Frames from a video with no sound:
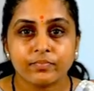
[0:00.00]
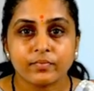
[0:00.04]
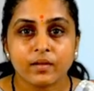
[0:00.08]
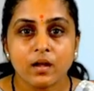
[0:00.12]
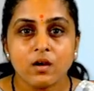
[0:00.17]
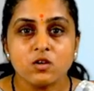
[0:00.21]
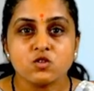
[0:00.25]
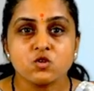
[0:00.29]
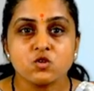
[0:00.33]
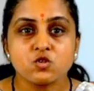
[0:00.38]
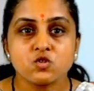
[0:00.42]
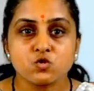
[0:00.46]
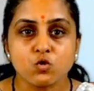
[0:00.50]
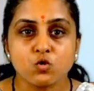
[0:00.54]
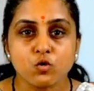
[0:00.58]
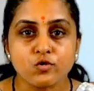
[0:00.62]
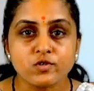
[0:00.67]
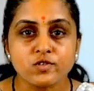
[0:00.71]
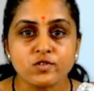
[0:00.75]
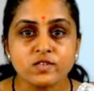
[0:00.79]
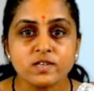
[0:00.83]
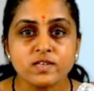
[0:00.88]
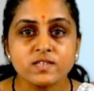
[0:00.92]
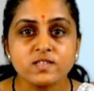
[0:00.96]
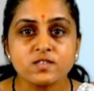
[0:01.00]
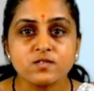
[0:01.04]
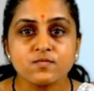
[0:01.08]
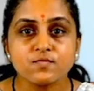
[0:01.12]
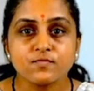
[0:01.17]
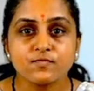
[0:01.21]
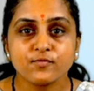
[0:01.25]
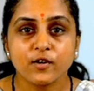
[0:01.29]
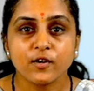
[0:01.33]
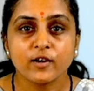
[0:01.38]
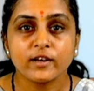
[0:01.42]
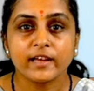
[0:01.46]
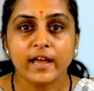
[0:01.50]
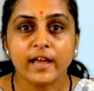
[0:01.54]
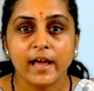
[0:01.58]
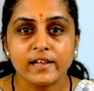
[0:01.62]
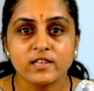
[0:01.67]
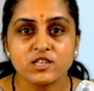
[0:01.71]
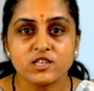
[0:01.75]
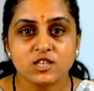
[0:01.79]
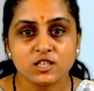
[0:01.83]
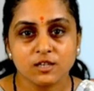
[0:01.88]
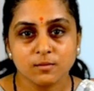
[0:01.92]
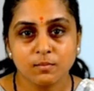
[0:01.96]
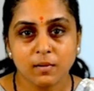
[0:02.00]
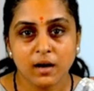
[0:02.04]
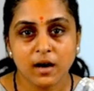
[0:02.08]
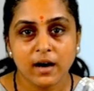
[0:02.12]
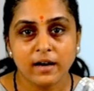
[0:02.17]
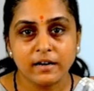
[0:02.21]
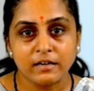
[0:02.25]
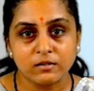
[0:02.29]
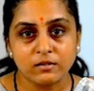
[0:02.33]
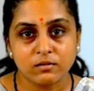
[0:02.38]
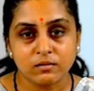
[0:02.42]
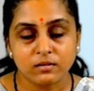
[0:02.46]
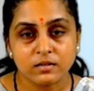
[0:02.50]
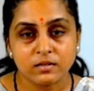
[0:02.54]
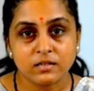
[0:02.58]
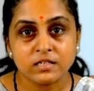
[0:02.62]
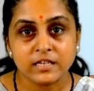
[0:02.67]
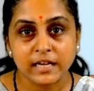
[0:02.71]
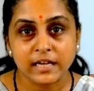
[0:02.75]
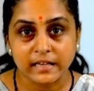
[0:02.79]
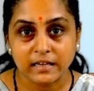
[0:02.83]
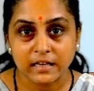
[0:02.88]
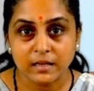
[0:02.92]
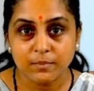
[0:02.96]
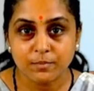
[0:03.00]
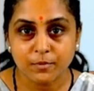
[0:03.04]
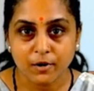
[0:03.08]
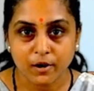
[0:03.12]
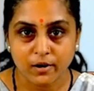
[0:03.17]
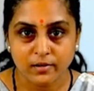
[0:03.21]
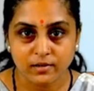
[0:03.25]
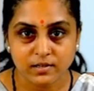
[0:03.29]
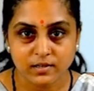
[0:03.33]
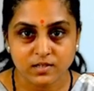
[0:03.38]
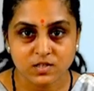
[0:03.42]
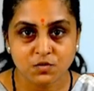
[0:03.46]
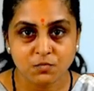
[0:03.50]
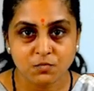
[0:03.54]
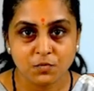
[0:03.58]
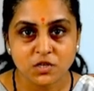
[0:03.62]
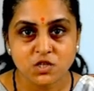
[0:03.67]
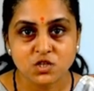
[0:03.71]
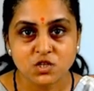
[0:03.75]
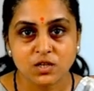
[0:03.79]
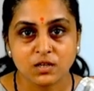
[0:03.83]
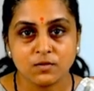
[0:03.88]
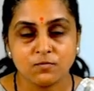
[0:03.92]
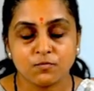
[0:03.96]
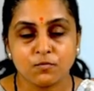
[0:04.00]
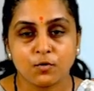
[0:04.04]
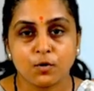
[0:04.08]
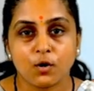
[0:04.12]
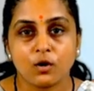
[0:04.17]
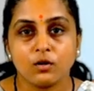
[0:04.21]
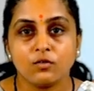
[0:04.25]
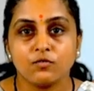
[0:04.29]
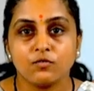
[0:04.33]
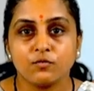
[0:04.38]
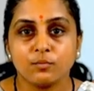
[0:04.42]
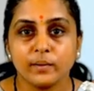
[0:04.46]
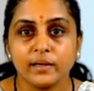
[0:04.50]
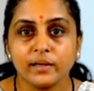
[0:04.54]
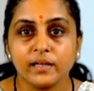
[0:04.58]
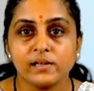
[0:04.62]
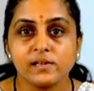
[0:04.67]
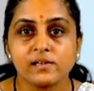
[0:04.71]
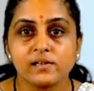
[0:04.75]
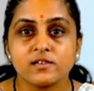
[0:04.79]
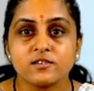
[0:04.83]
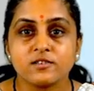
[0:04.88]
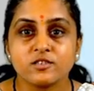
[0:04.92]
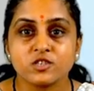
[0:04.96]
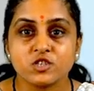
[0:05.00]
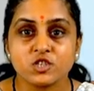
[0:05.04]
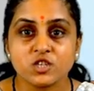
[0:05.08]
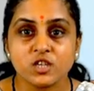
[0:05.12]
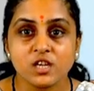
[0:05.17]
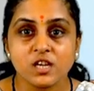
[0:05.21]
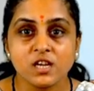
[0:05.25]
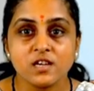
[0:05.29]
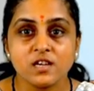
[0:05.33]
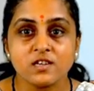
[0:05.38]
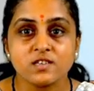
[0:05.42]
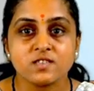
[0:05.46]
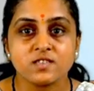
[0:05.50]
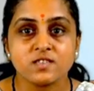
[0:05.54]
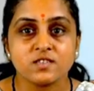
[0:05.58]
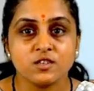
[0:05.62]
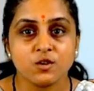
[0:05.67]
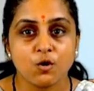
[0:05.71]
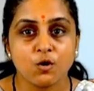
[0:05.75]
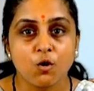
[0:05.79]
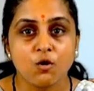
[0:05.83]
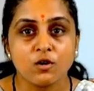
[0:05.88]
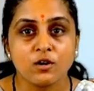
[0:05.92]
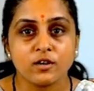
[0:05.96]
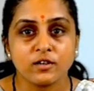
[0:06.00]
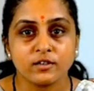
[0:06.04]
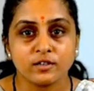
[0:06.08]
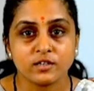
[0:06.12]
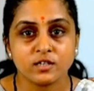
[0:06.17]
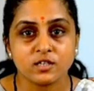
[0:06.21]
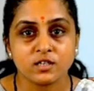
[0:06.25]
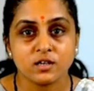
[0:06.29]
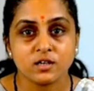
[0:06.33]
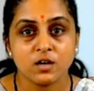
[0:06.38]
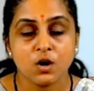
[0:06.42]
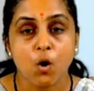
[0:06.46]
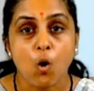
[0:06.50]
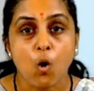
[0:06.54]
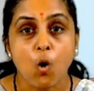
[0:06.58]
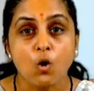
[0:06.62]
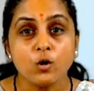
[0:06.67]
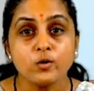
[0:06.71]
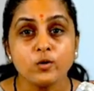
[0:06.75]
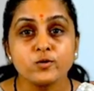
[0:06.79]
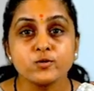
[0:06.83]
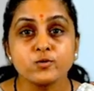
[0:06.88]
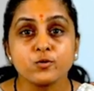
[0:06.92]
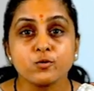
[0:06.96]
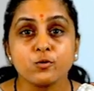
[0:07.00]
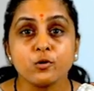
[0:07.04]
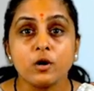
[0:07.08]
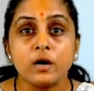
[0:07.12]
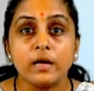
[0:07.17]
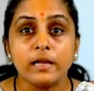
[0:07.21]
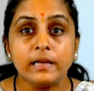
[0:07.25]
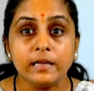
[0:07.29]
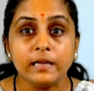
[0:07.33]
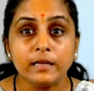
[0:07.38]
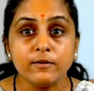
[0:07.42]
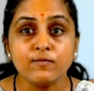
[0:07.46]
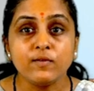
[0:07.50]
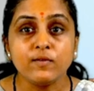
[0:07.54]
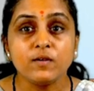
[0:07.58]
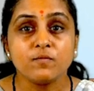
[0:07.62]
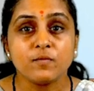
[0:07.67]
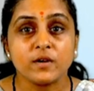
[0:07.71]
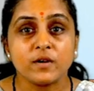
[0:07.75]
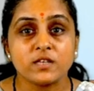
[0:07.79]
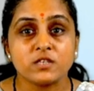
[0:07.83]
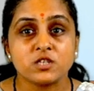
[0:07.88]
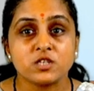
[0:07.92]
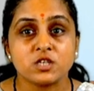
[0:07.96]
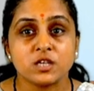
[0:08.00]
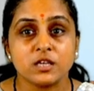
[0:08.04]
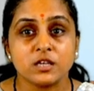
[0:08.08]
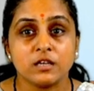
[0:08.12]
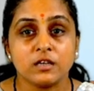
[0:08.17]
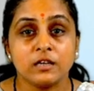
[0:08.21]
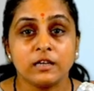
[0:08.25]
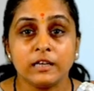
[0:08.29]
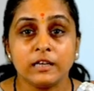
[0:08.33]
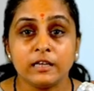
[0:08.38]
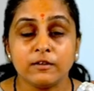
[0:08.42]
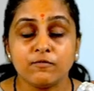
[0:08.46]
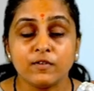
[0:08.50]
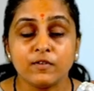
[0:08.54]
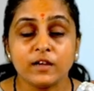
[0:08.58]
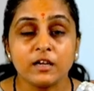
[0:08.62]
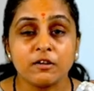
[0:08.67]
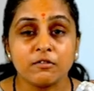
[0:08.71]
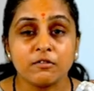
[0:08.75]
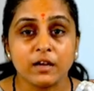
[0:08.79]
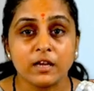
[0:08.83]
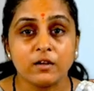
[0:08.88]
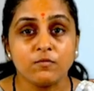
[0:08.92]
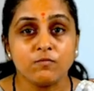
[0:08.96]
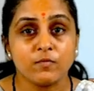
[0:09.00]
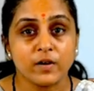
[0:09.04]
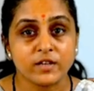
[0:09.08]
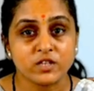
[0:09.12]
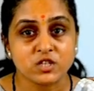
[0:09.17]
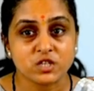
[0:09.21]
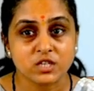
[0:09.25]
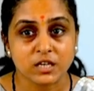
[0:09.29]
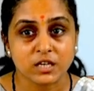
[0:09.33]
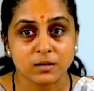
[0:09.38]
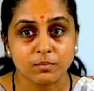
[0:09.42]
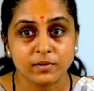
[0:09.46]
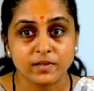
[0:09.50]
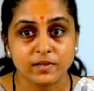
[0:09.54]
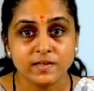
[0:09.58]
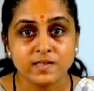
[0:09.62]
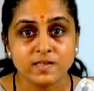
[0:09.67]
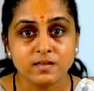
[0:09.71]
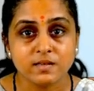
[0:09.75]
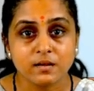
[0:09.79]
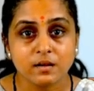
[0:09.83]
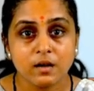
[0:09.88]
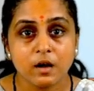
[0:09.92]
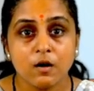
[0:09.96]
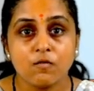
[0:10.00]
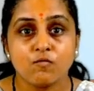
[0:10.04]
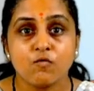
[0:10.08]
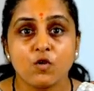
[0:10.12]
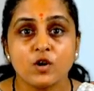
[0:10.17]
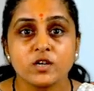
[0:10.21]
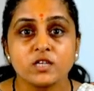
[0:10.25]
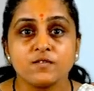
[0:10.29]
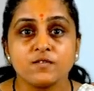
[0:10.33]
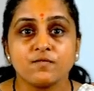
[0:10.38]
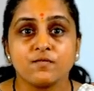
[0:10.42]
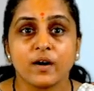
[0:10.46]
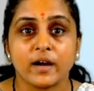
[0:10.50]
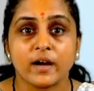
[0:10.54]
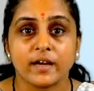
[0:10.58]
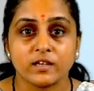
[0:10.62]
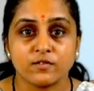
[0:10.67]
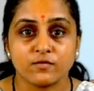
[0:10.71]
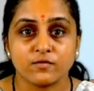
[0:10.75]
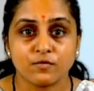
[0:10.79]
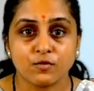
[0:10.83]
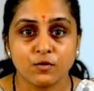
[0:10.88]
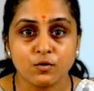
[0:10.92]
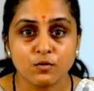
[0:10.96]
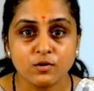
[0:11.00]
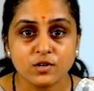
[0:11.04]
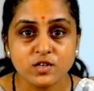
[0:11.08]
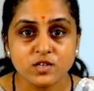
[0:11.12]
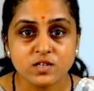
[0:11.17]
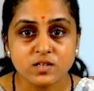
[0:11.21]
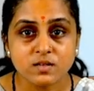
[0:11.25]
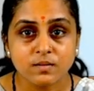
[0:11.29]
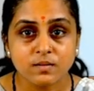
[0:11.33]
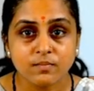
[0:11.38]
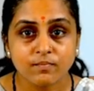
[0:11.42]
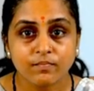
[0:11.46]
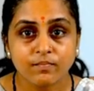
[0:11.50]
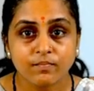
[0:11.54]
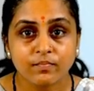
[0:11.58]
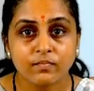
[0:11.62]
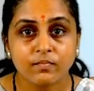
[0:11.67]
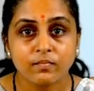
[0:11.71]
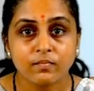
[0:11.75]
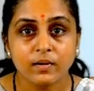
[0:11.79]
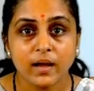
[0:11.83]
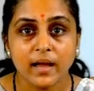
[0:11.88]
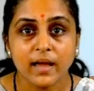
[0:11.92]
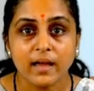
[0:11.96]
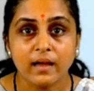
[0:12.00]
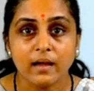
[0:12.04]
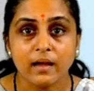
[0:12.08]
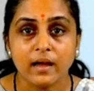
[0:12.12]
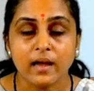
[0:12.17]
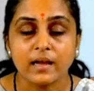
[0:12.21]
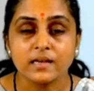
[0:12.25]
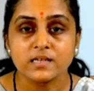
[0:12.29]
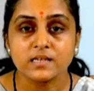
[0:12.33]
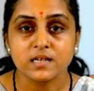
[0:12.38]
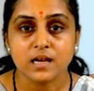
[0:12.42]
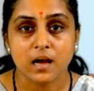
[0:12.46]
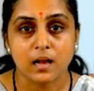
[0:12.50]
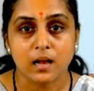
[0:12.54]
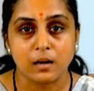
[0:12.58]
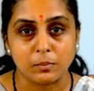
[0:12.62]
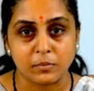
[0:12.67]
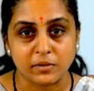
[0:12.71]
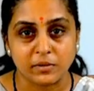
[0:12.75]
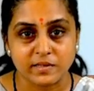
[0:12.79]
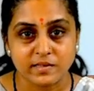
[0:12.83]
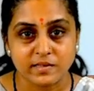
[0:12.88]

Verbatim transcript: so sources for calcium are dairy products which involve milk cheese yogurt also leafy veggie leafy green vegetables fortified foods and almonds